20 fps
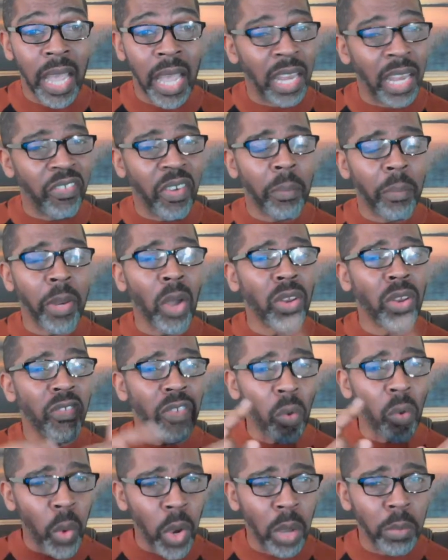And if I'm not
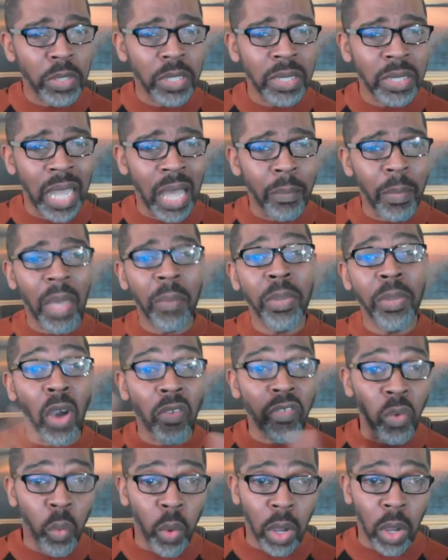overwhelmed today, I may be
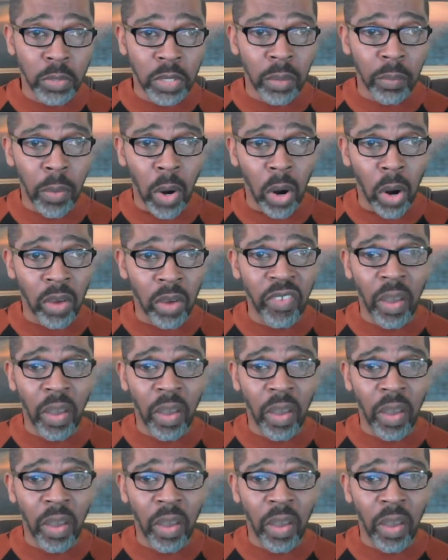overwhelmed tomorrow.